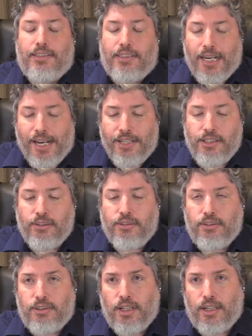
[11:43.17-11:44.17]
Daniel
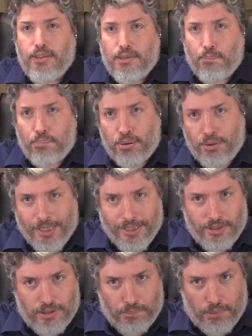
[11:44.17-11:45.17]
does
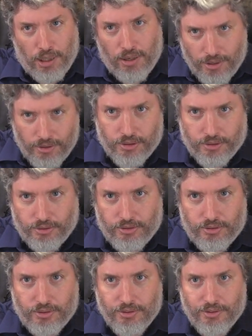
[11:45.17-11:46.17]

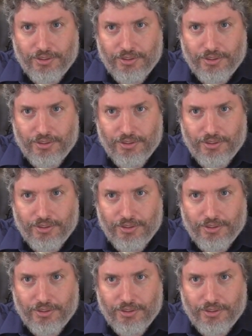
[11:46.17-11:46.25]
presuppose